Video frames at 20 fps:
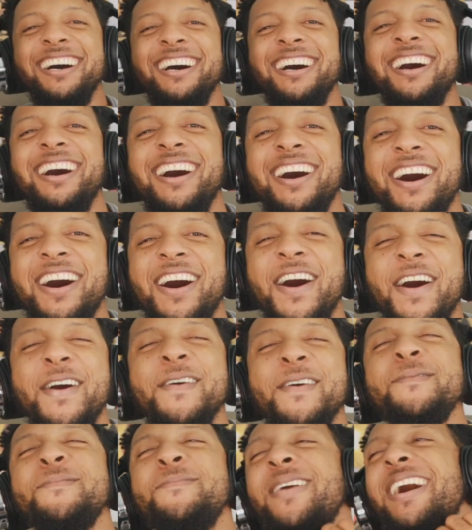
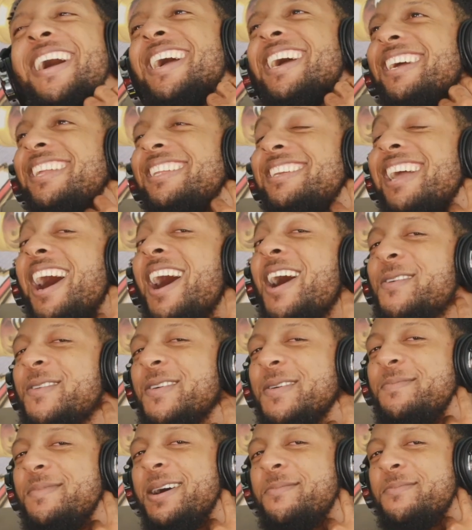Oh, man. Y'all
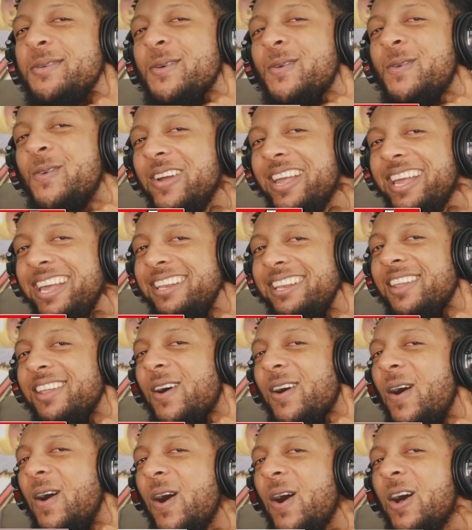remember when
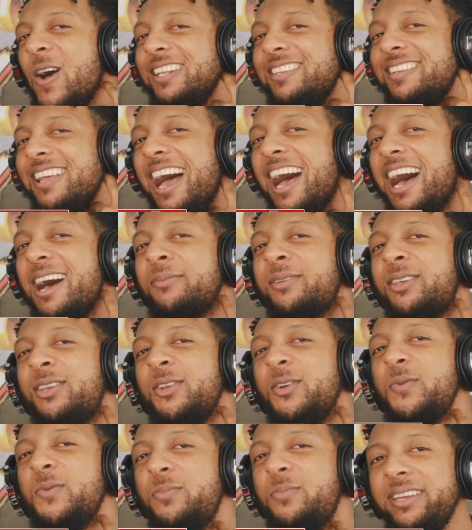the all-time
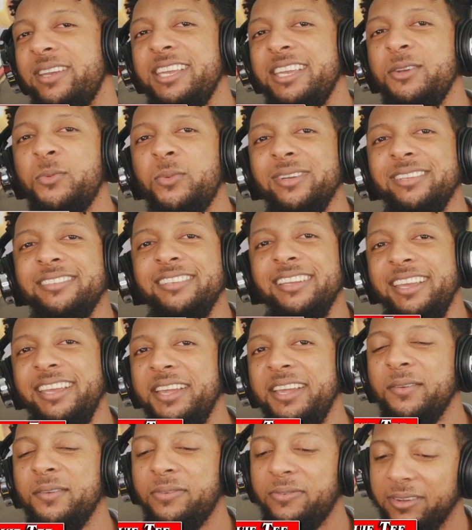QB was
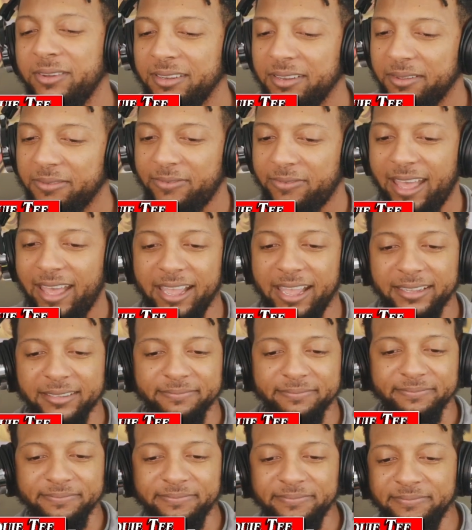in full effect.
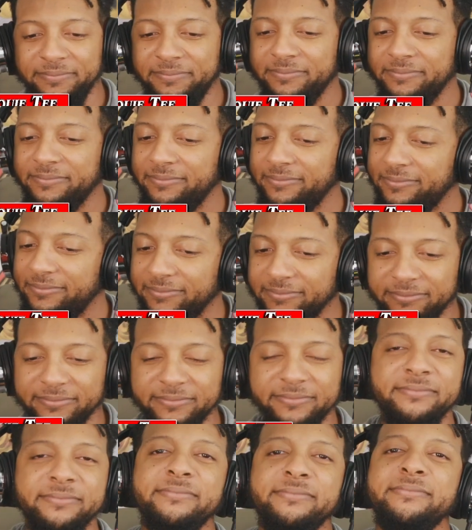Y'all
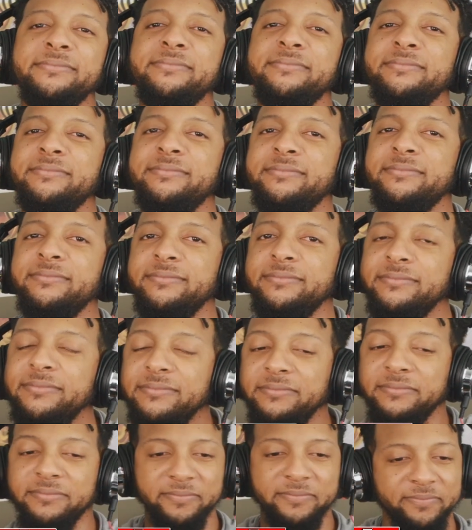
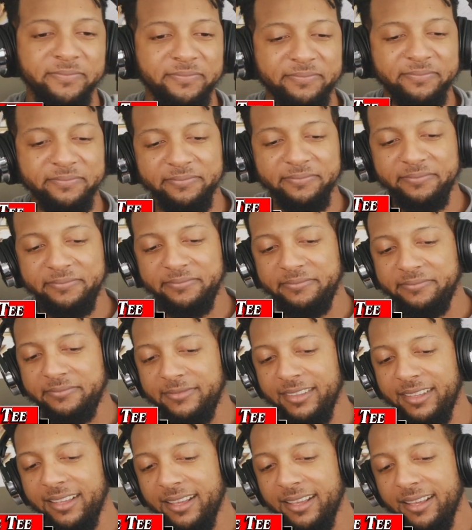
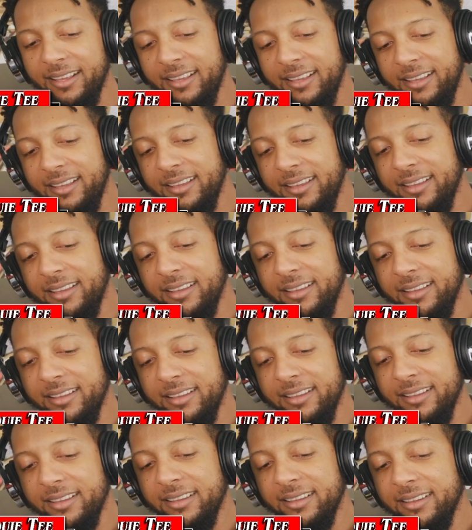
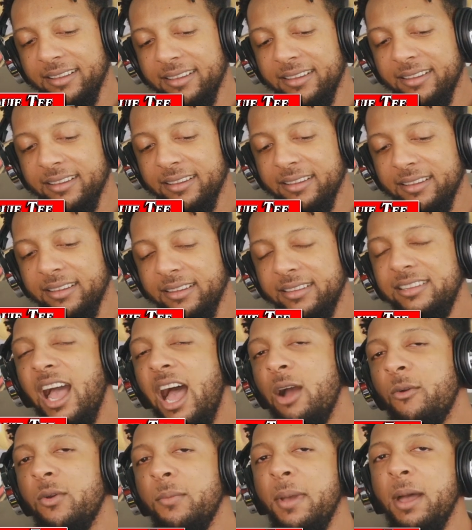
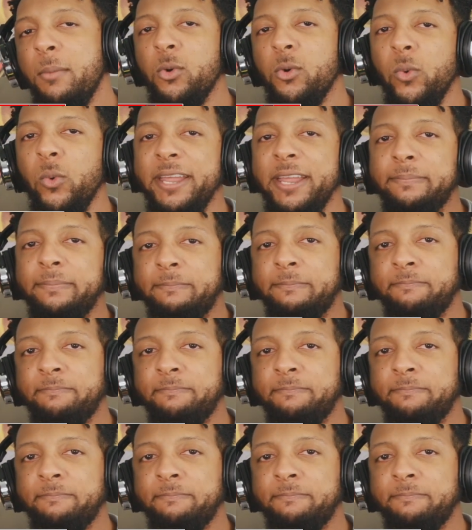remember when